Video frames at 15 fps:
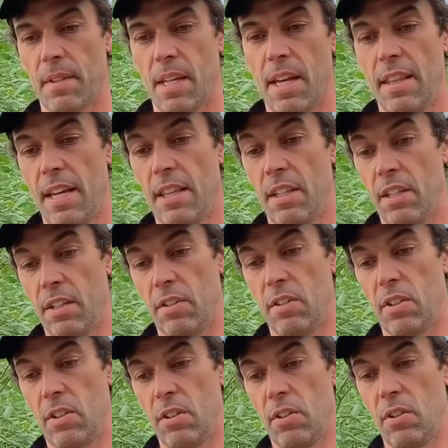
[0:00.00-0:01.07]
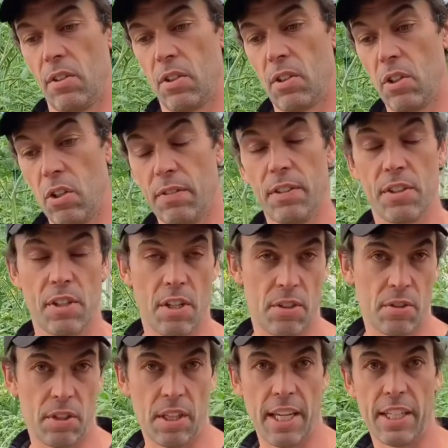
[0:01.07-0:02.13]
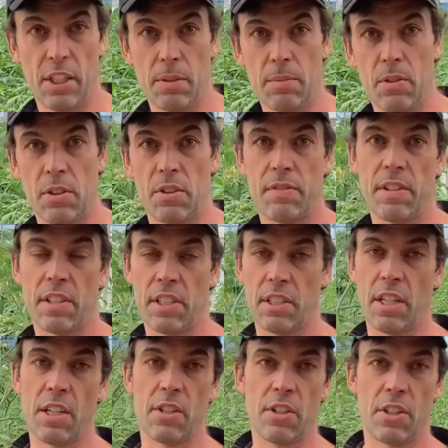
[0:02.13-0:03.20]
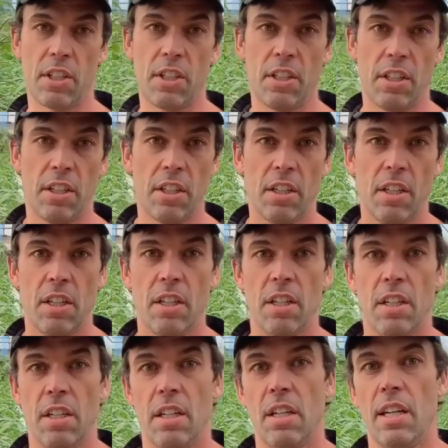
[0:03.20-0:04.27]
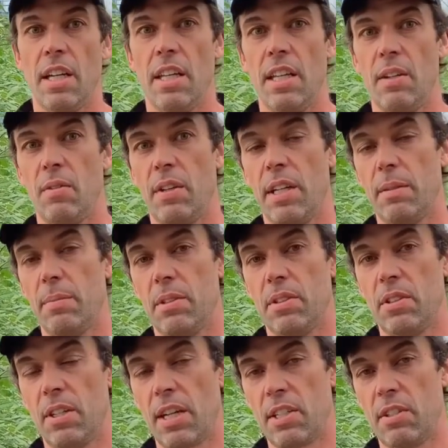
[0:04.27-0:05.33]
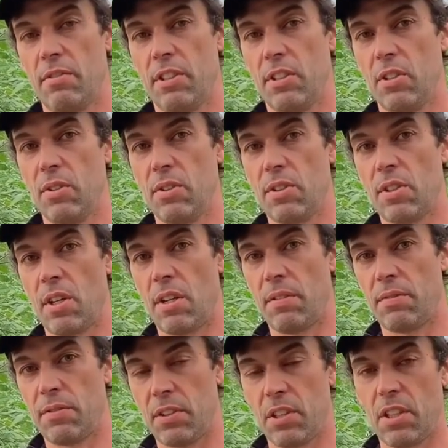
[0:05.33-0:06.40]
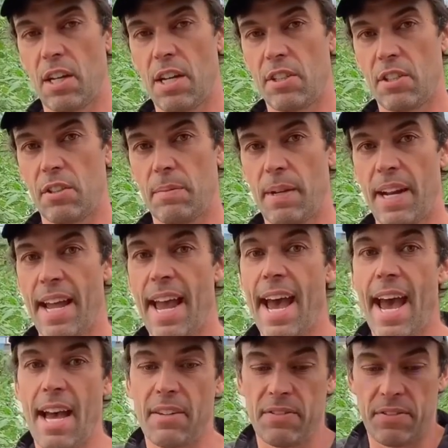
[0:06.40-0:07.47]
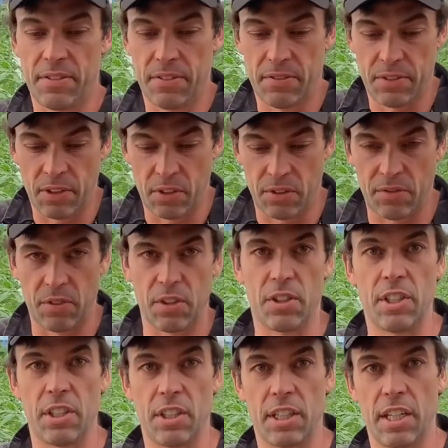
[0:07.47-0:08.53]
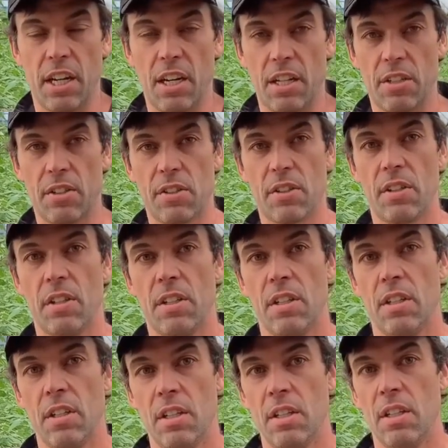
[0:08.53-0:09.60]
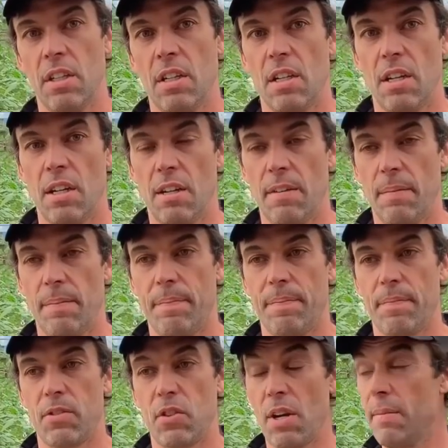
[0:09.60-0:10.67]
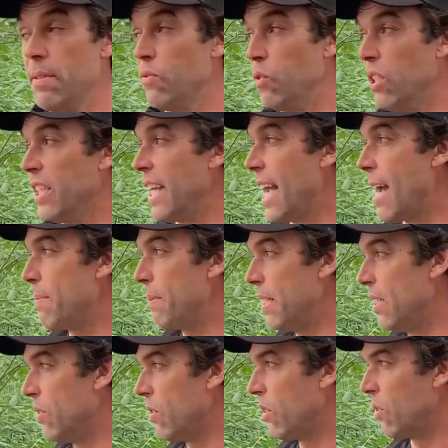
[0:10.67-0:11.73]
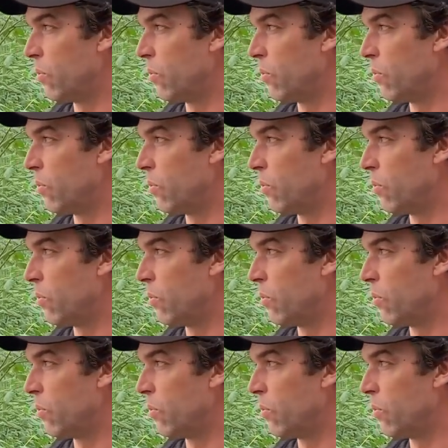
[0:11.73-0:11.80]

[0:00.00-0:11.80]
And then the clover is also a legume, so it's fixing nitrogen, and then we're able to actually reduce our fertilizer by half for those first year of carrots. So I've been really happy. We're